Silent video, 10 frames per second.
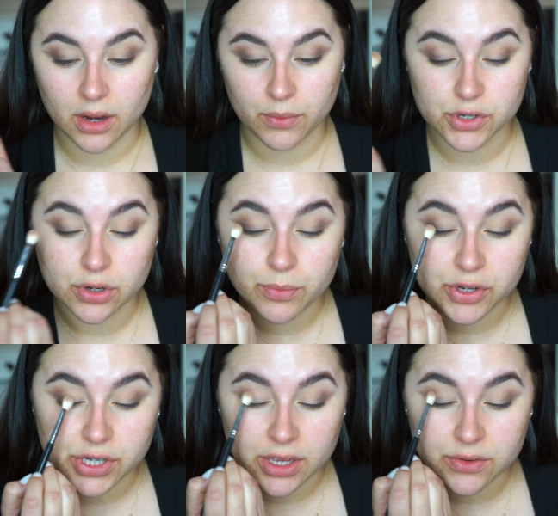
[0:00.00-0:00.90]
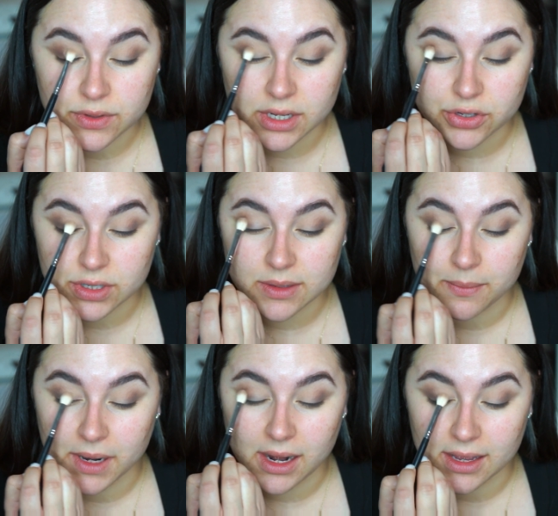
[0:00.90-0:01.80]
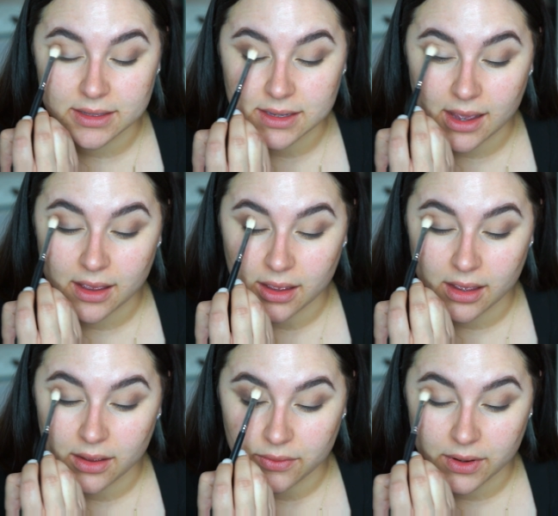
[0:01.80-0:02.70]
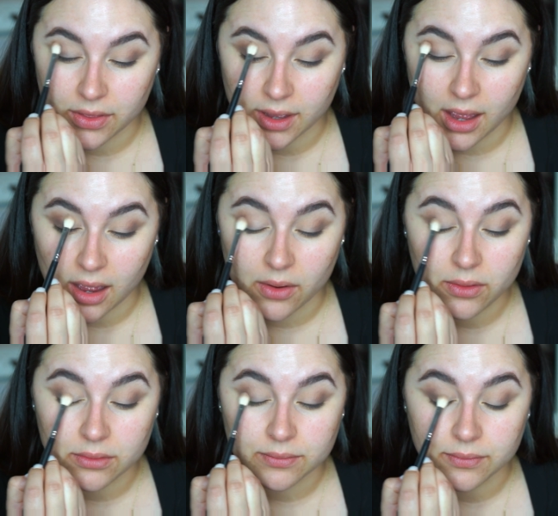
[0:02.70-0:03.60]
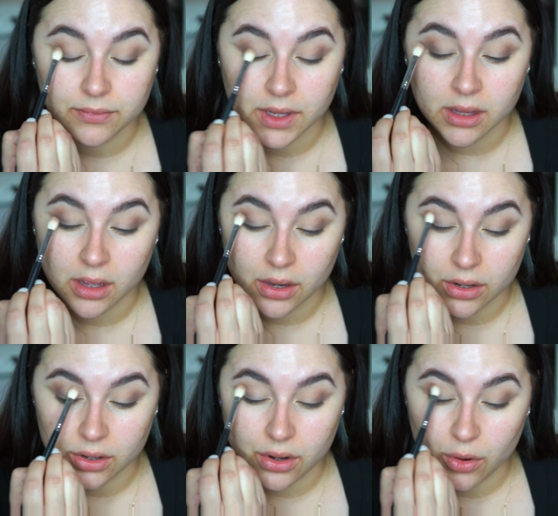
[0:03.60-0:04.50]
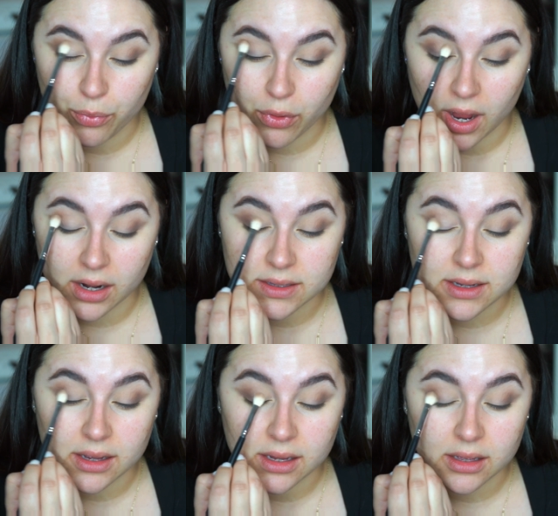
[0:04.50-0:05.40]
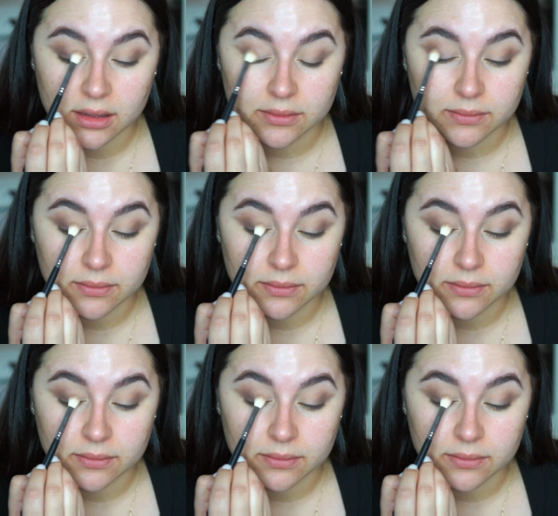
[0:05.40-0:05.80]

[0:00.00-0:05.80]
the original brush I used and just blend everything out. No product on it.